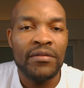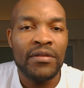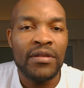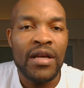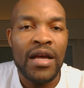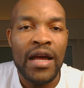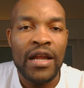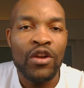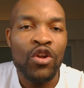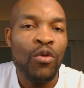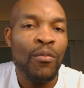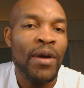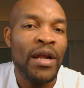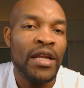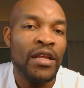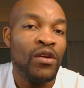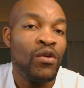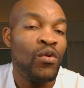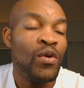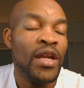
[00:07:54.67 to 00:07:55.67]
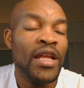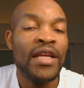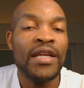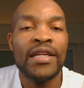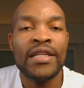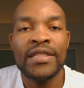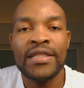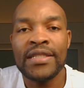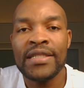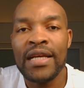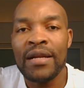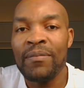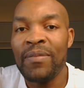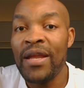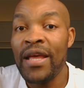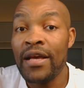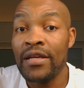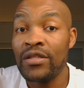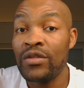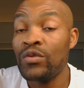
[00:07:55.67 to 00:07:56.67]
And normally only registered
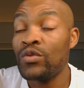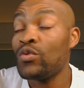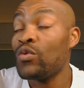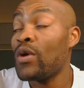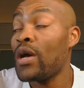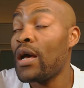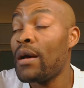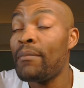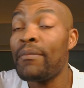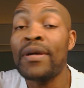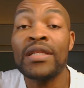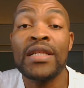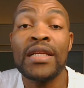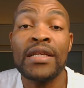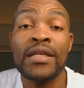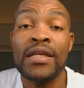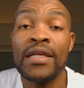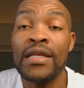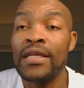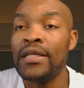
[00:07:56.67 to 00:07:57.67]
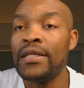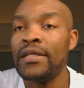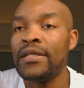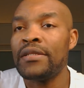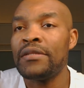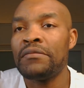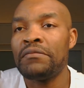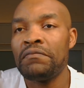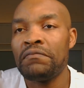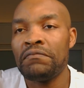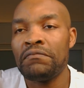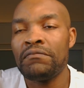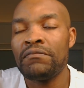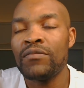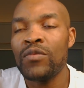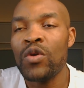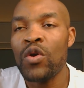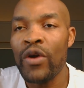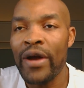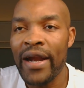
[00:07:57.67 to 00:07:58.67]
players also can partake in
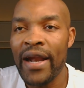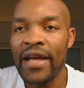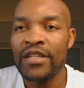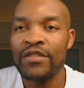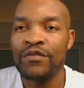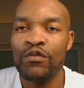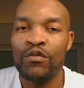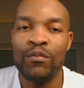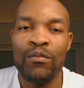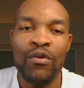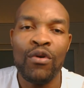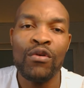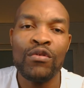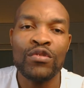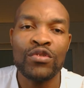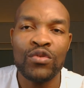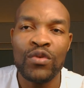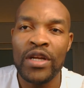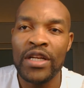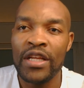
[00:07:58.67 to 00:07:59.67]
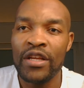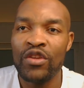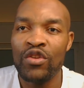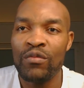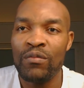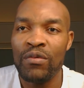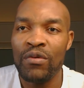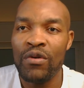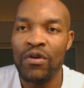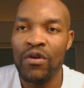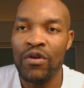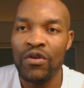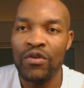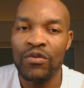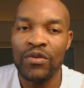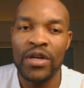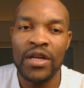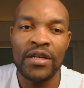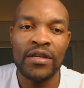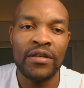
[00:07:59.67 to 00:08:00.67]
organized football. So I think people all know
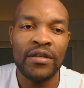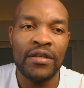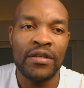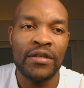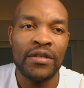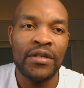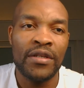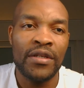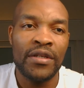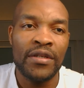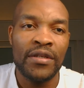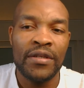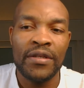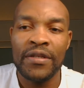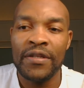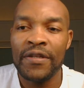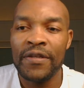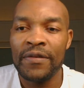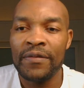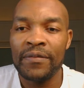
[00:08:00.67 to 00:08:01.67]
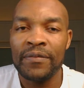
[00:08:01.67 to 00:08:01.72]
that. Yeah.